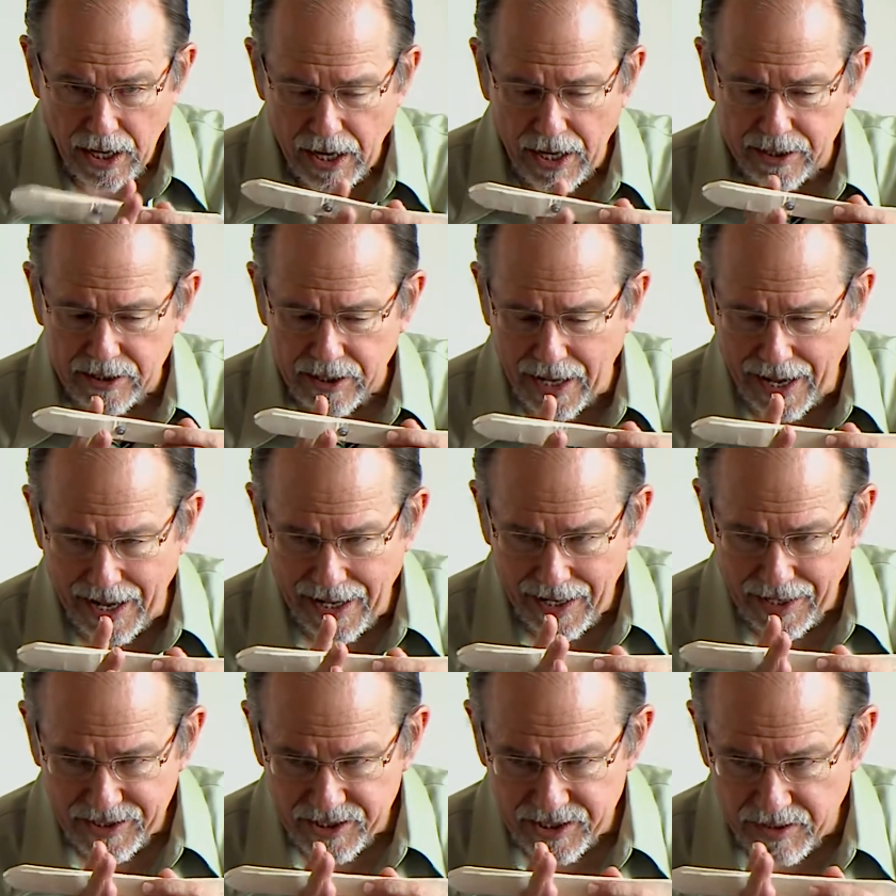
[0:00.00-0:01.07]
It's
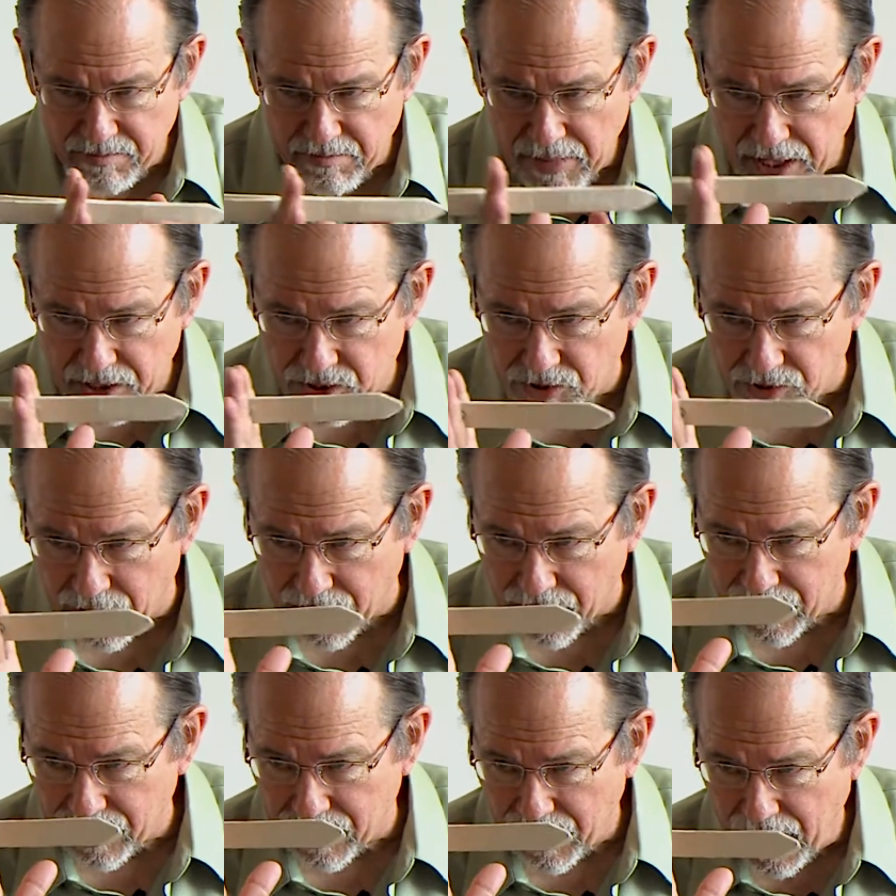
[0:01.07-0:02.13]
asymmetric.
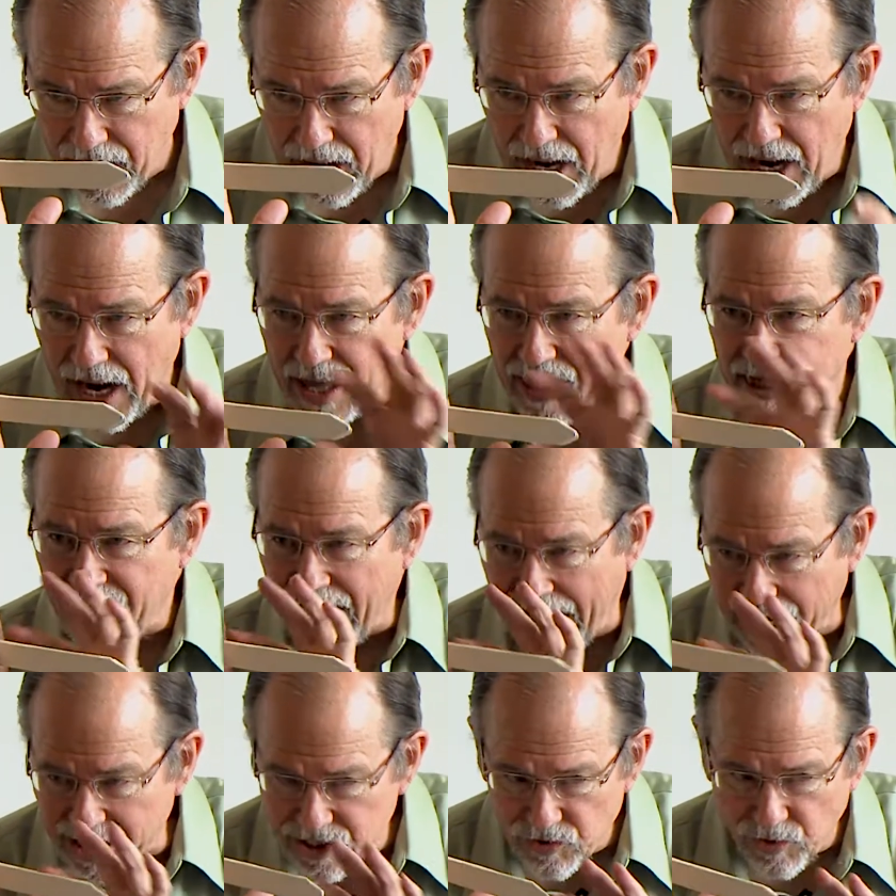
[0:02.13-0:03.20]

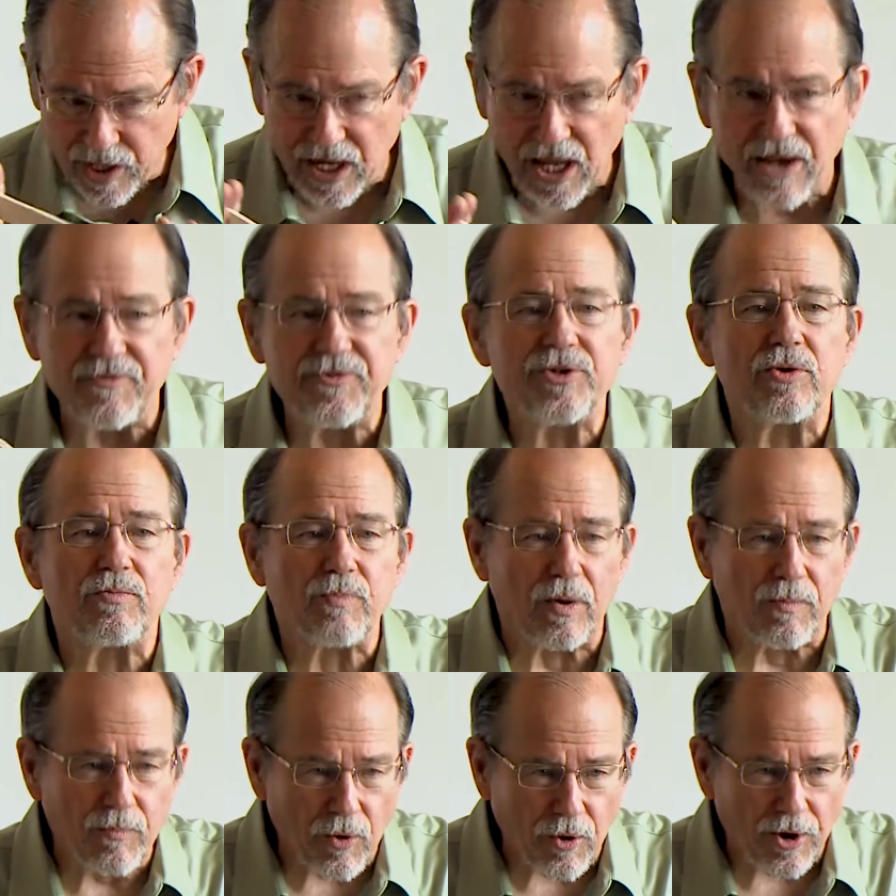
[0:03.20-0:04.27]
That's what gives you
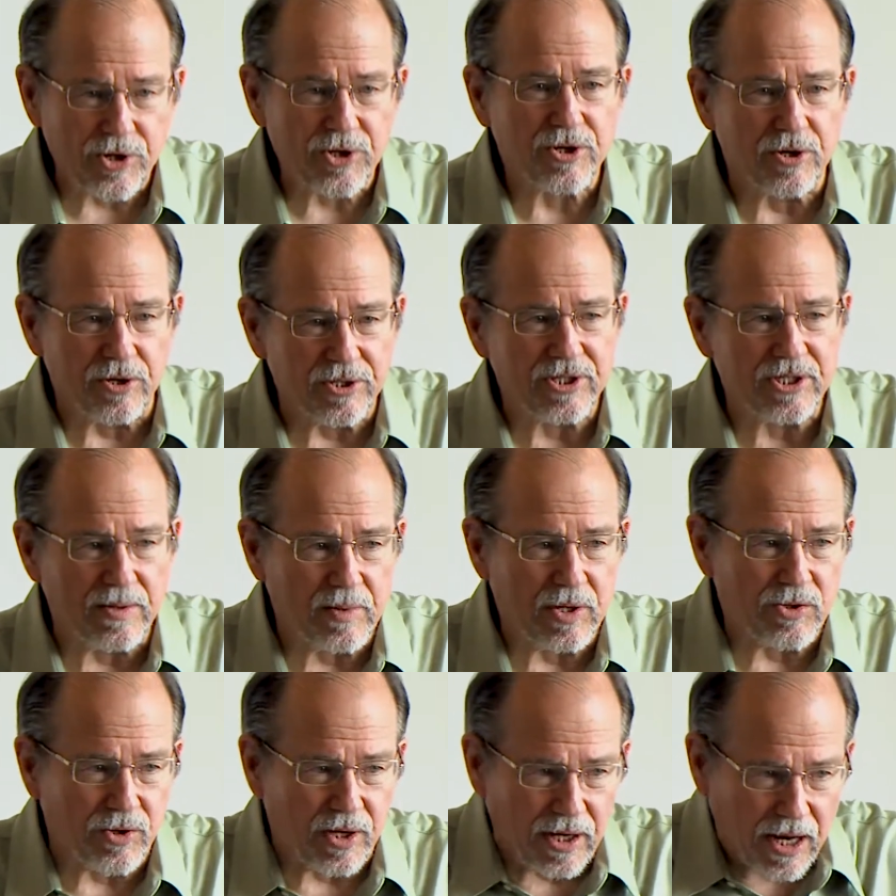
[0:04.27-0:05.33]
proportional
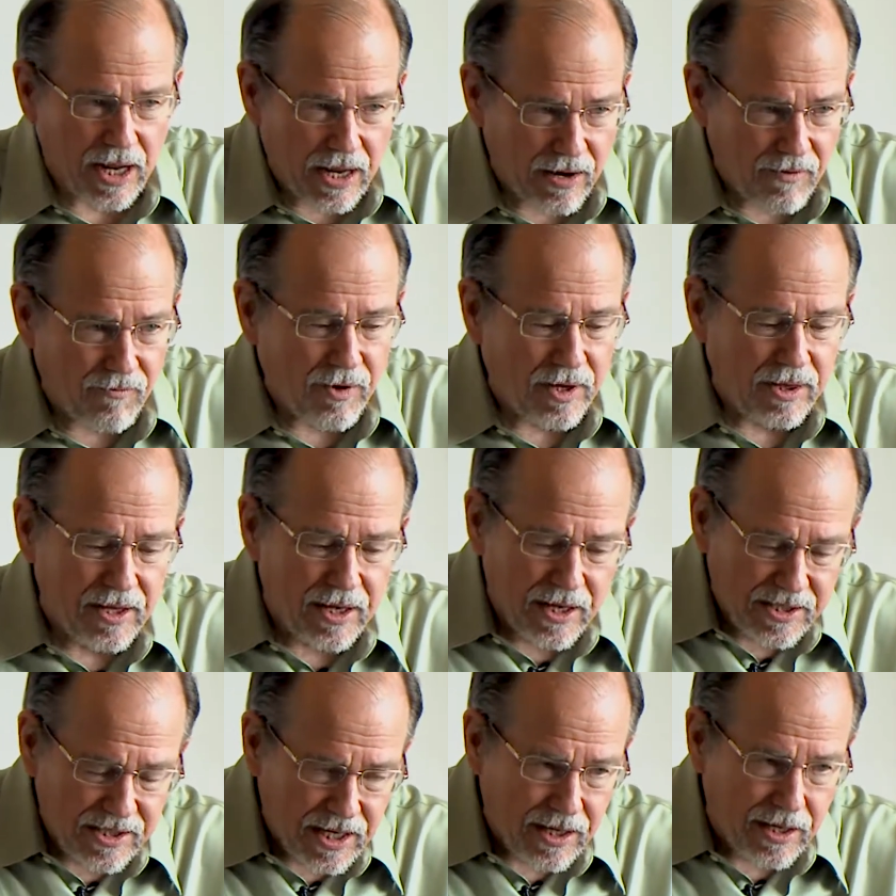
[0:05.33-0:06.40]
symmetry. And everything
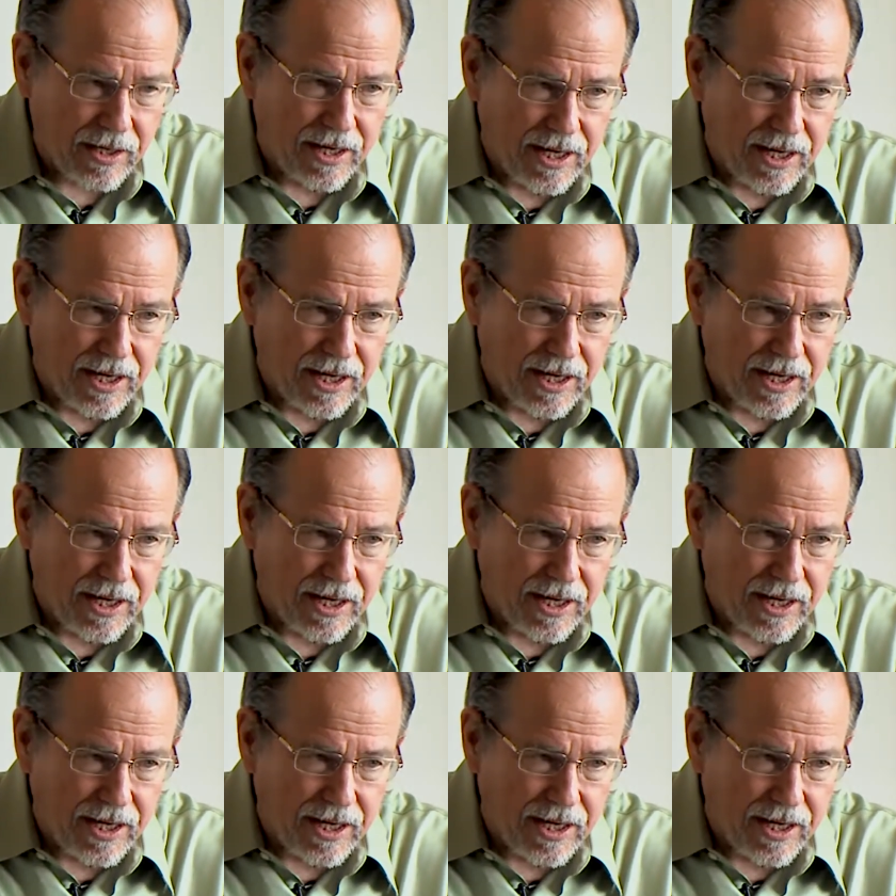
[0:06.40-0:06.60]
is then